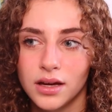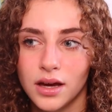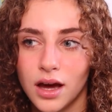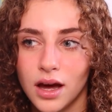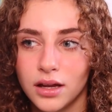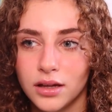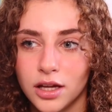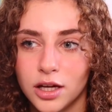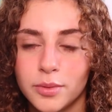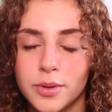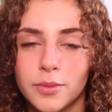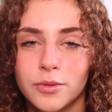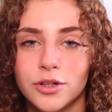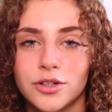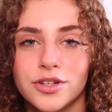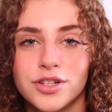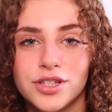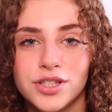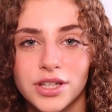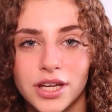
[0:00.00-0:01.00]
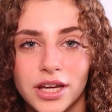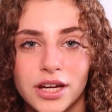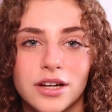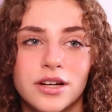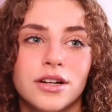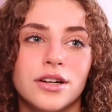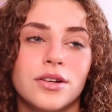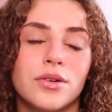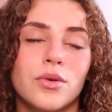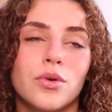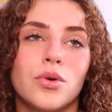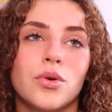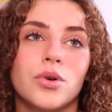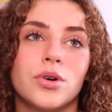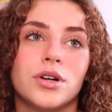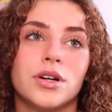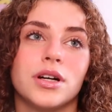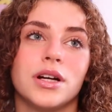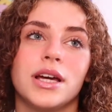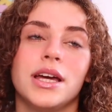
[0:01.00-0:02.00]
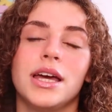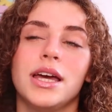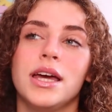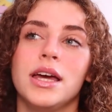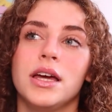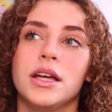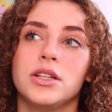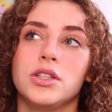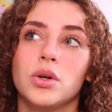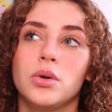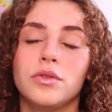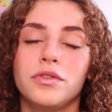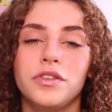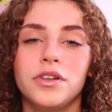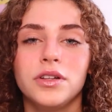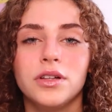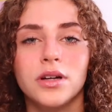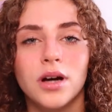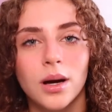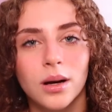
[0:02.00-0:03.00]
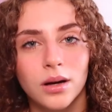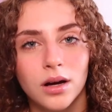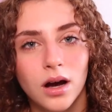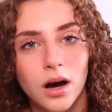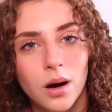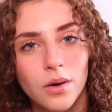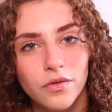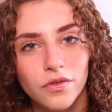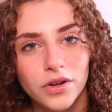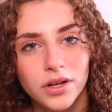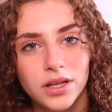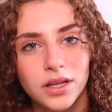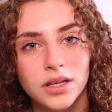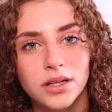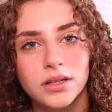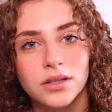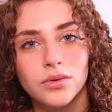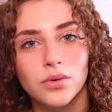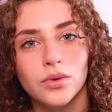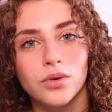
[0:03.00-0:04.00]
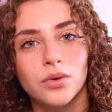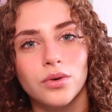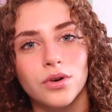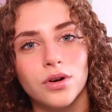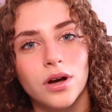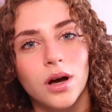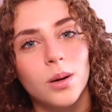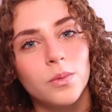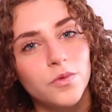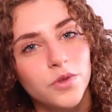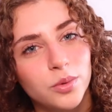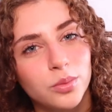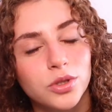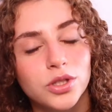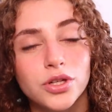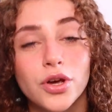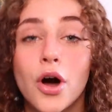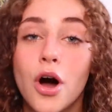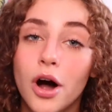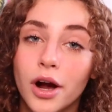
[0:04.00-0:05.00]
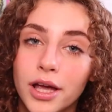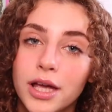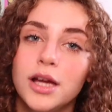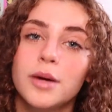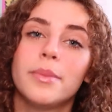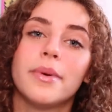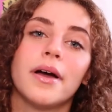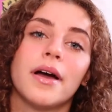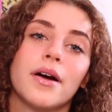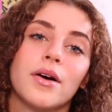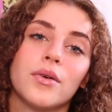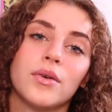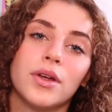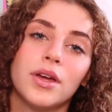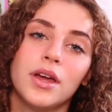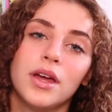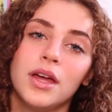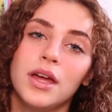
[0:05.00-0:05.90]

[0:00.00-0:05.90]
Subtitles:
a lot of people are scared or don't feel confident or comfortable talking about